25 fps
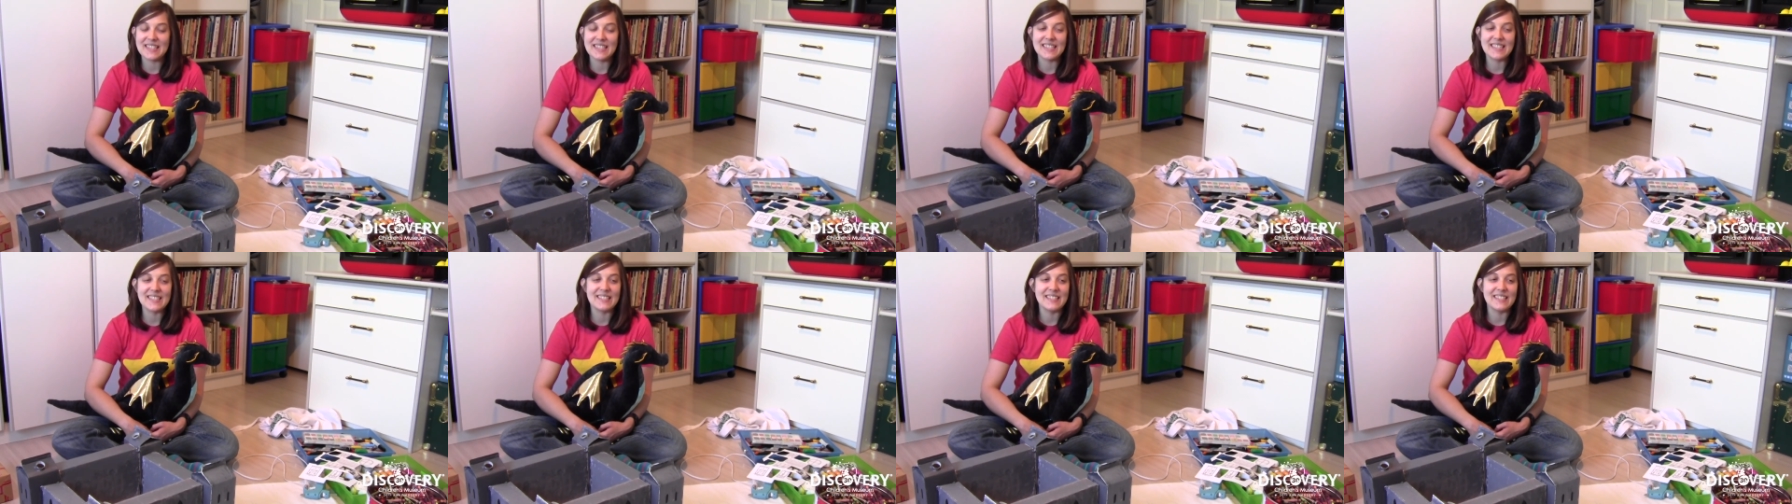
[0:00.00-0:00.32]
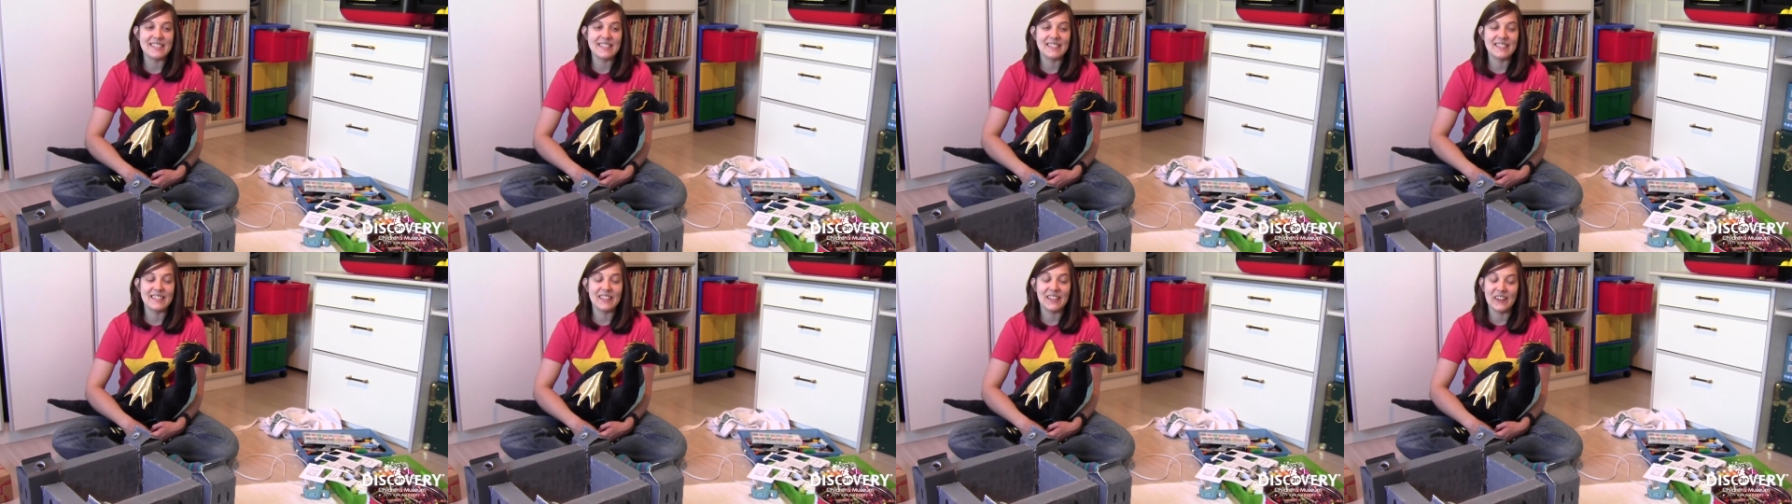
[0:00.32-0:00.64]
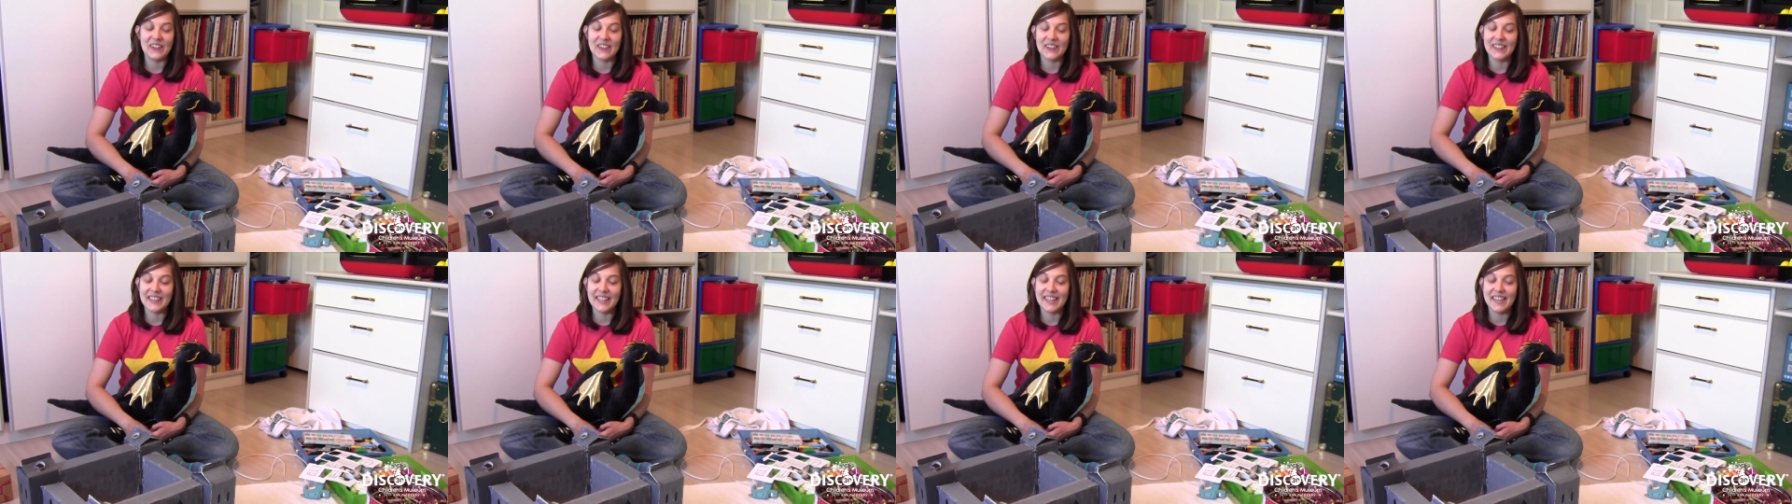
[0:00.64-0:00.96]
this is
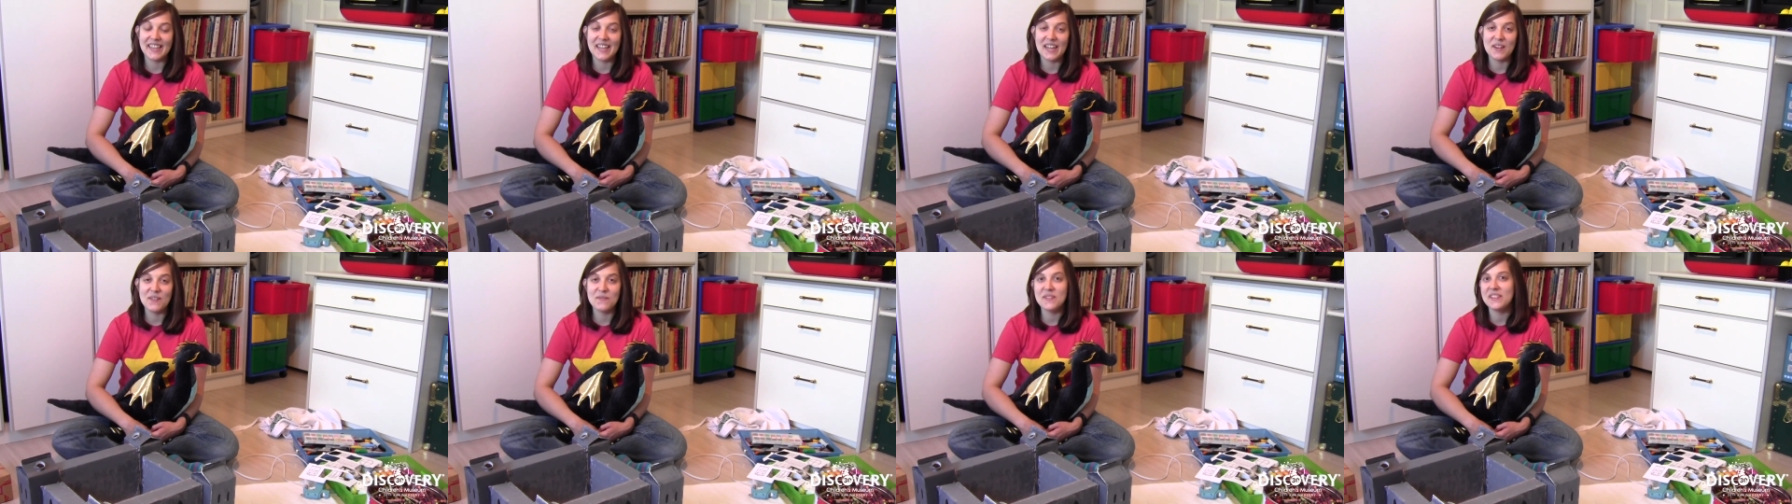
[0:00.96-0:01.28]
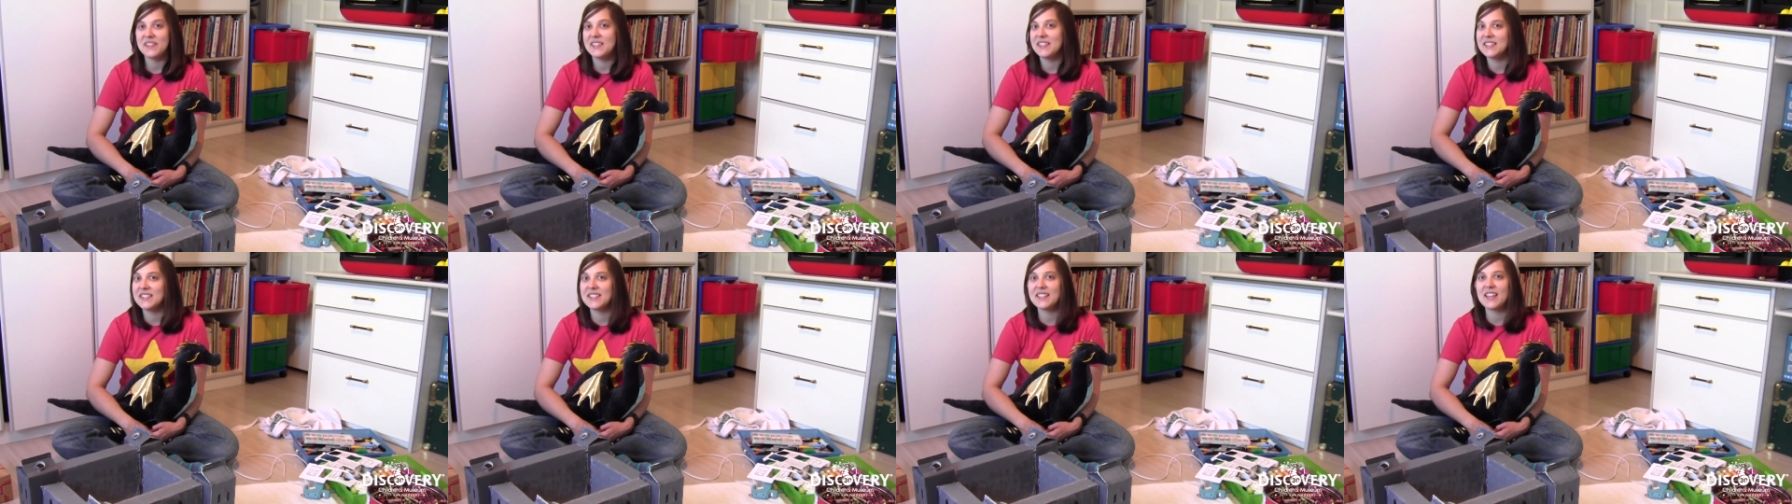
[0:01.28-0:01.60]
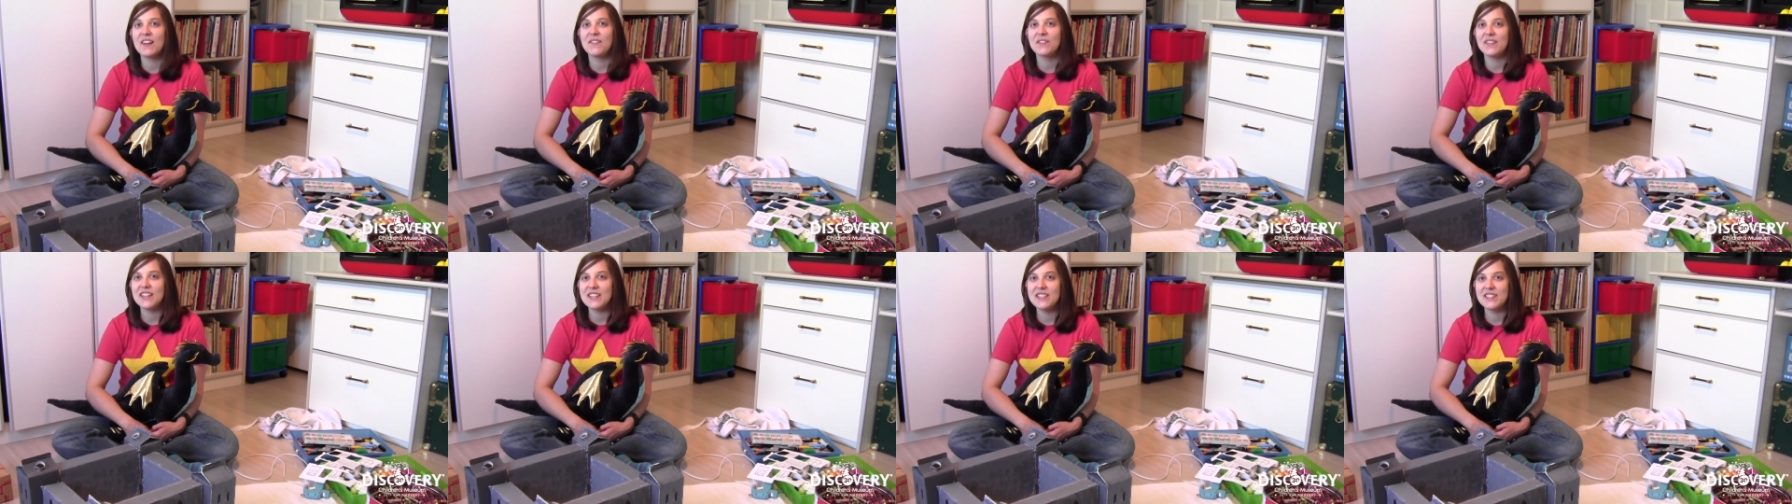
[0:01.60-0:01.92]
Kyra Lehtinen with the
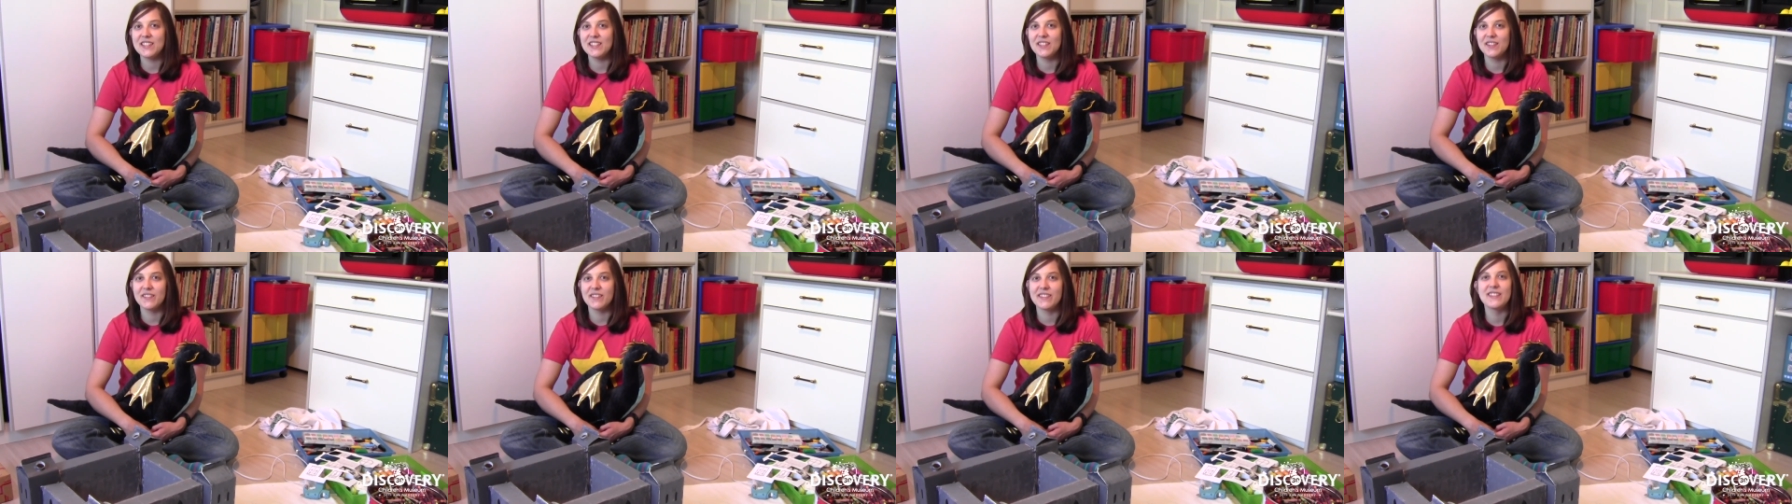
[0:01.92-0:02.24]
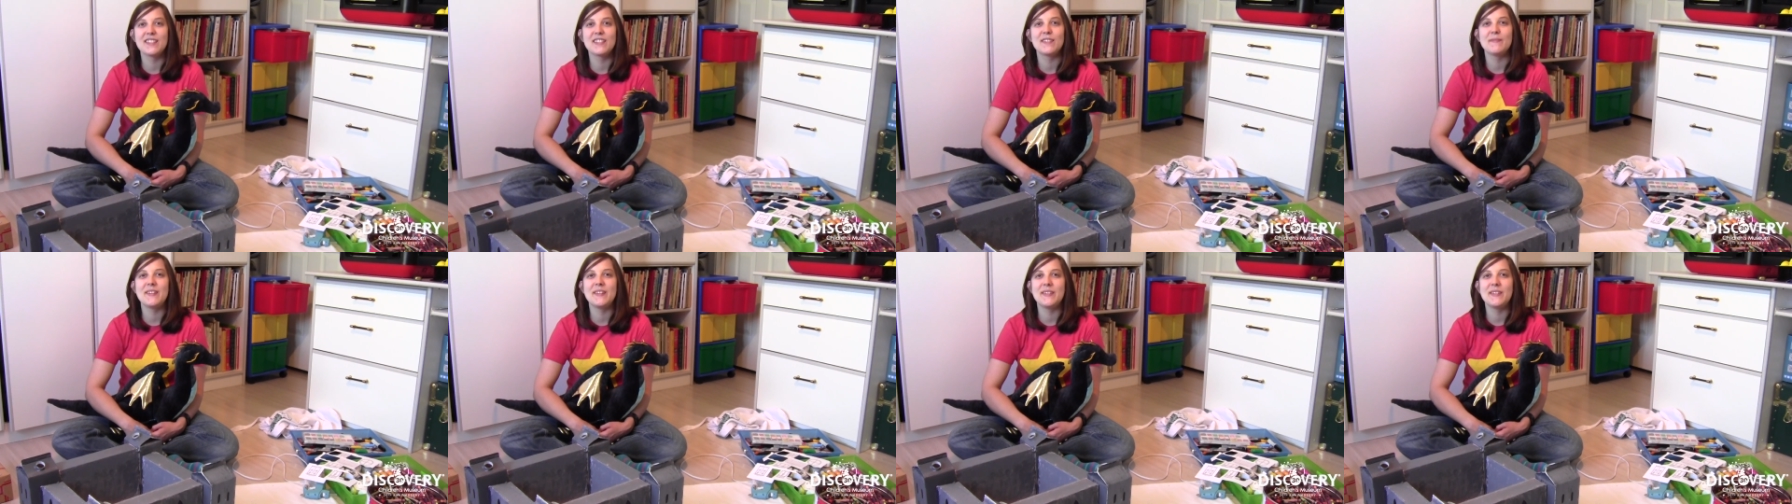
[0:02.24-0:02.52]
Discovery Children's